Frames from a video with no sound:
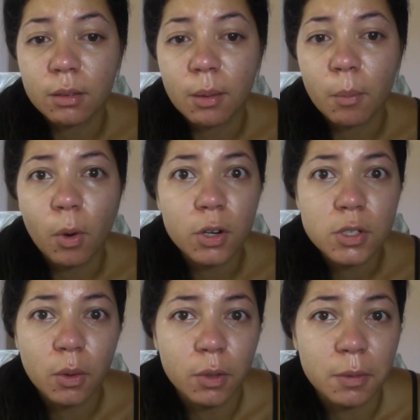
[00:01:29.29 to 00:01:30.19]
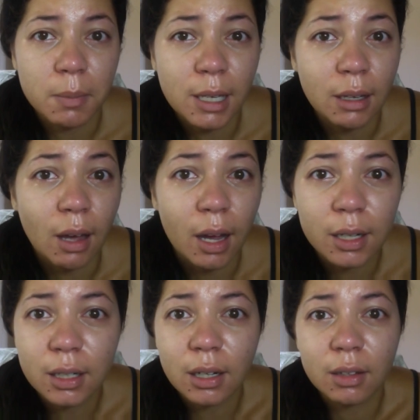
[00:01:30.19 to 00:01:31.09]
more so with me. I
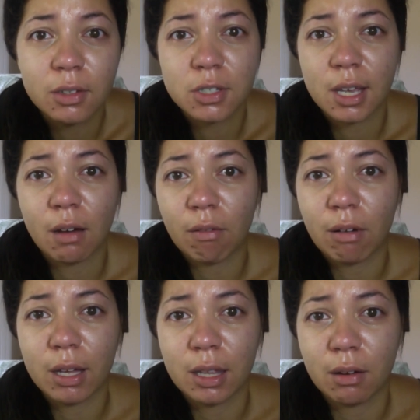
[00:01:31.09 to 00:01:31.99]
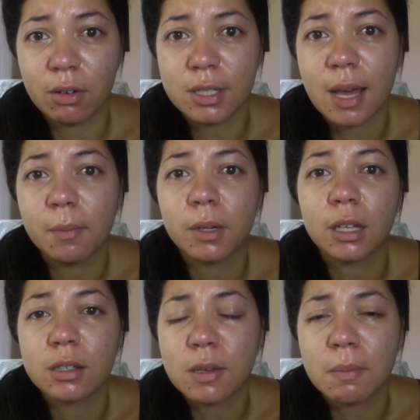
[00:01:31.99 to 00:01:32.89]
didn't understand why that was
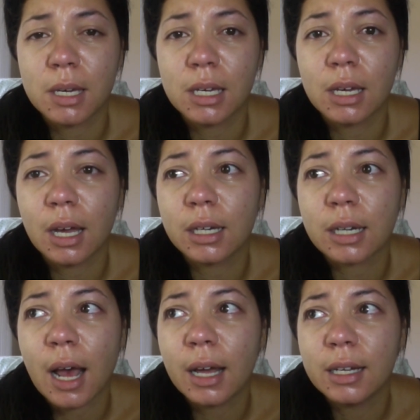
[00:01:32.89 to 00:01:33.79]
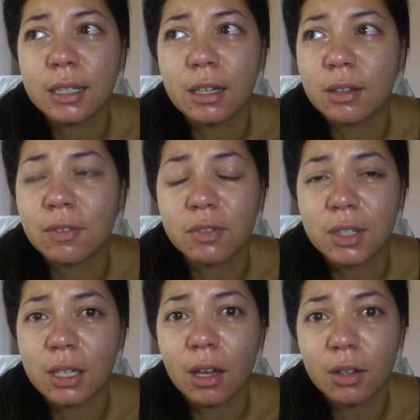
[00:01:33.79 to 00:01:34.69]
happening to me and not any of
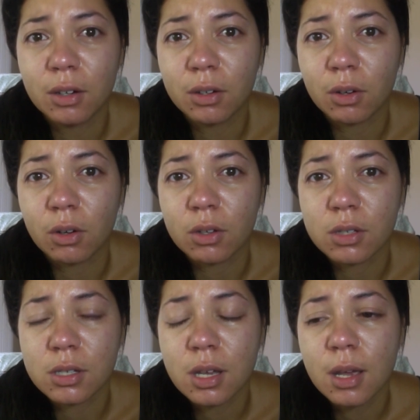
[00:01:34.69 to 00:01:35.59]
the other girls.